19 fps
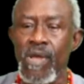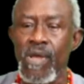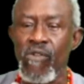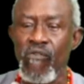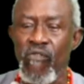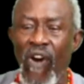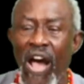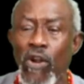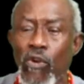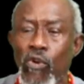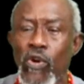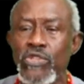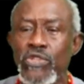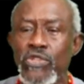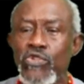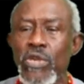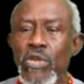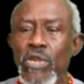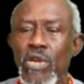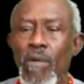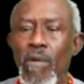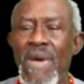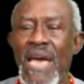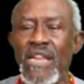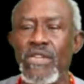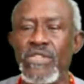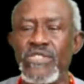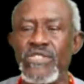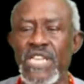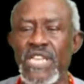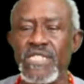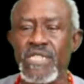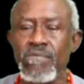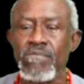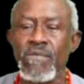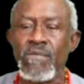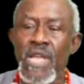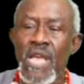Follow Attorney Commander Chesson.
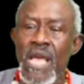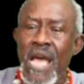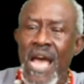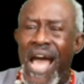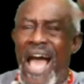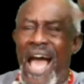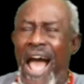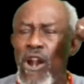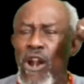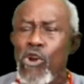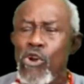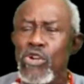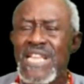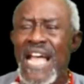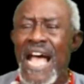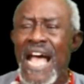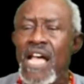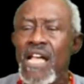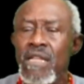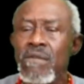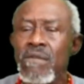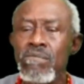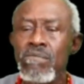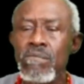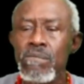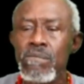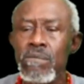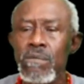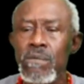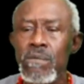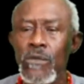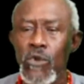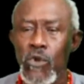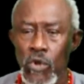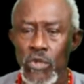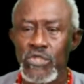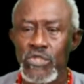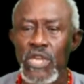Aluta!
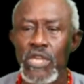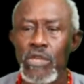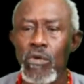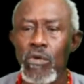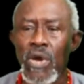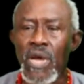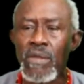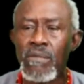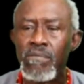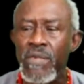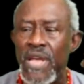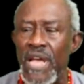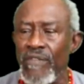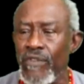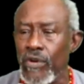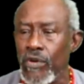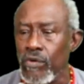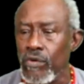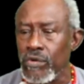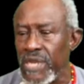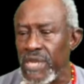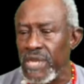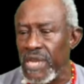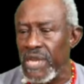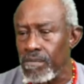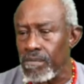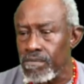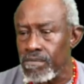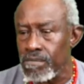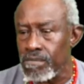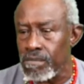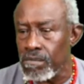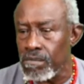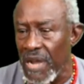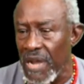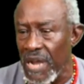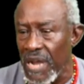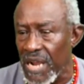Continue. Have a good day.
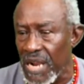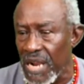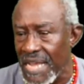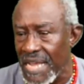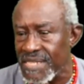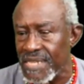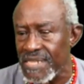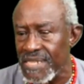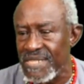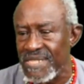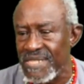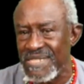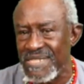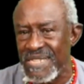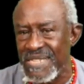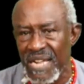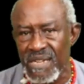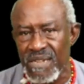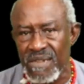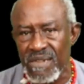My class is done.